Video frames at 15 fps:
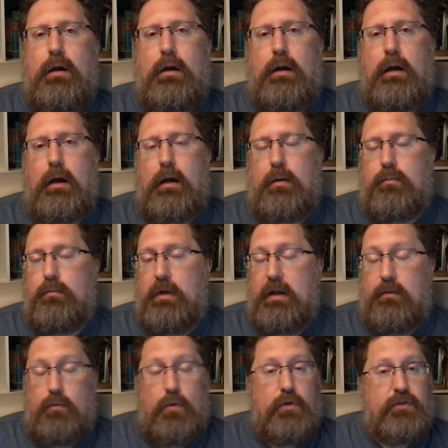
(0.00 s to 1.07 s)

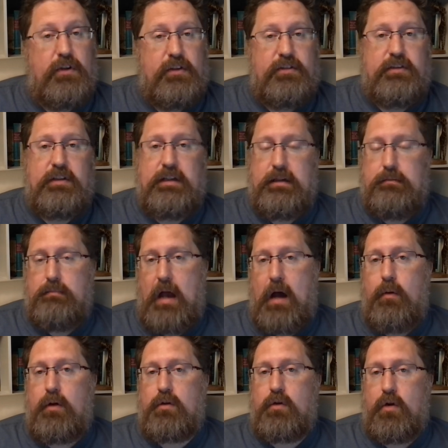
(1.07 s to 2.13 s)
And we'll just see
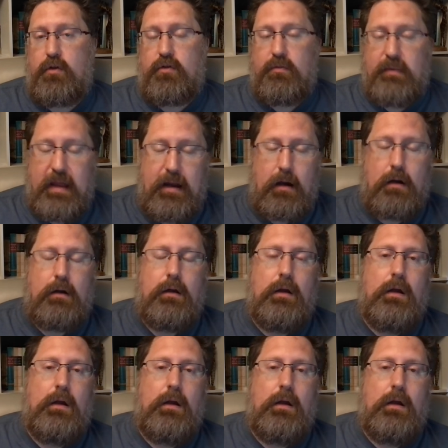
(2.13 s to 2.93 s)
how it grows from there.